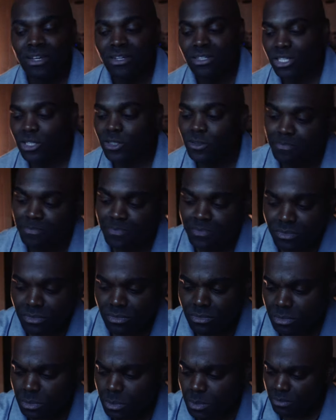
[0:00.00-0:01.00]
So,
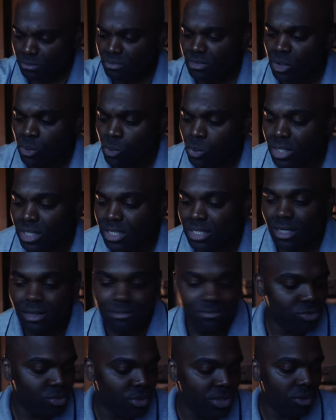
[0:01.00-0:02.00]
what
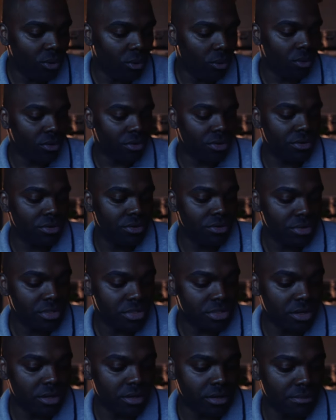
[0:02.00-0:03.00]
comes when you order
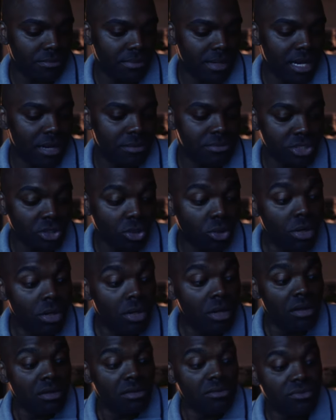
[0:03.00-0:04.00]
Star Kebab? So,
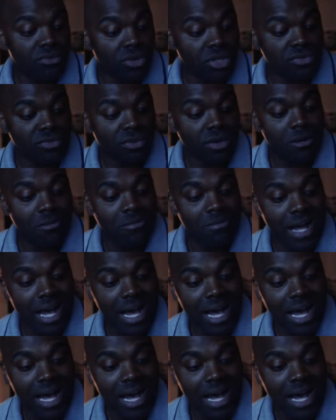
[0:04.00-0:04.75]
first of all,